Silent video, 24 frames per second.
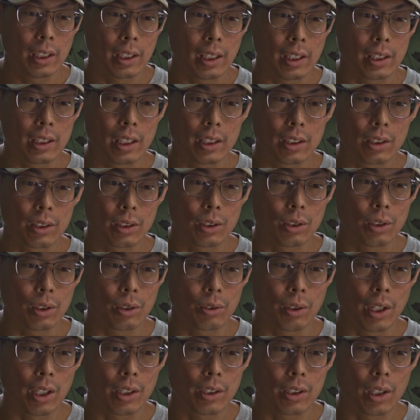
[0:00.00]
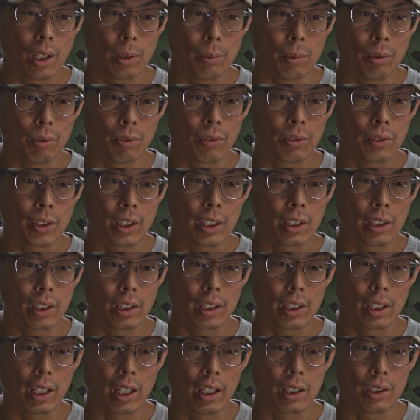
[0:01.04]
It doesn't do a great job of killing
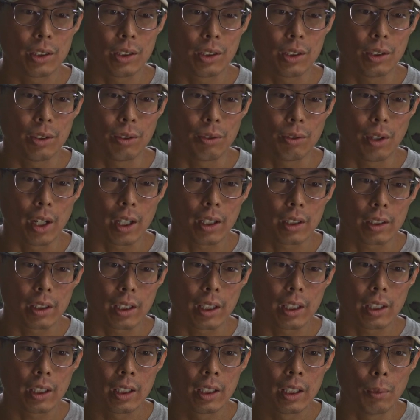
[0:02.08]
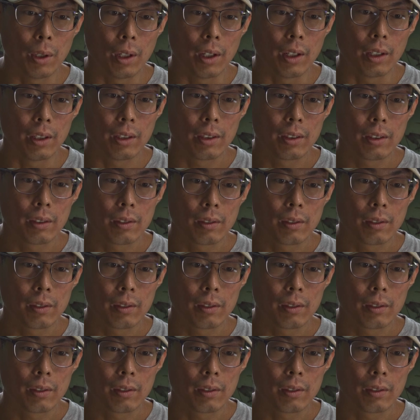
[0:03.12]
the algae directly, but